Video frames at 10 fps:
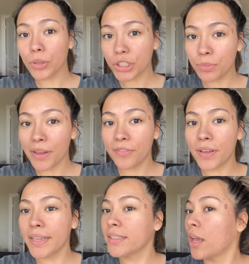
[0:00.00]
washed my
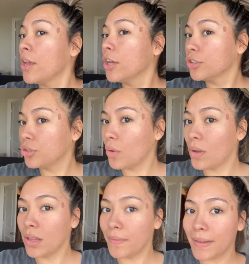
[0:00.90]
face, so a
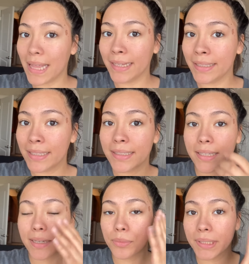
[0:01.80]
lot of that dead
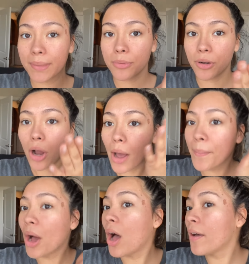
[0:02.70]
skin was able to come
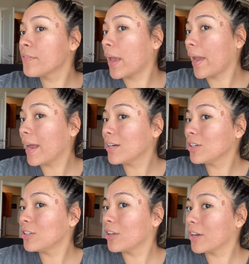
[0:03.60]
off. And
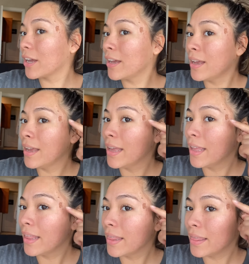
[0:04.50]
look,
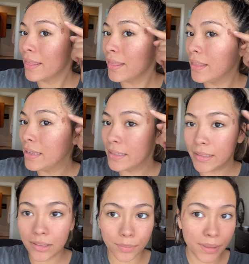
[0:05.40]
these
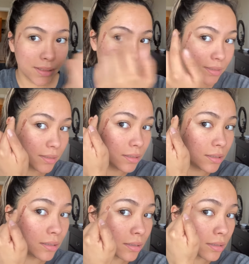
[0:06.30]
little pieces,
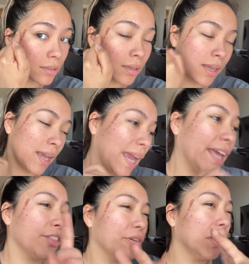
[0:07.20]

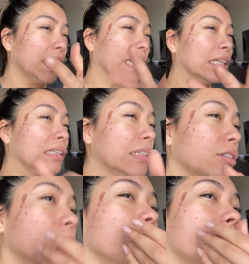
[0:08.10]
and there are like a
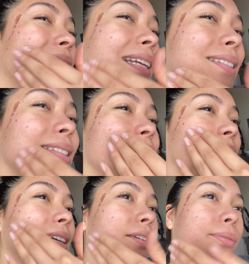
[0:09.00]
little bit of dead
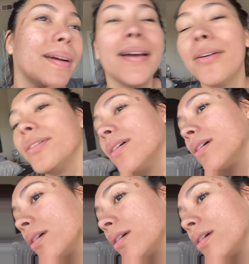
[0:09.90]
skin around,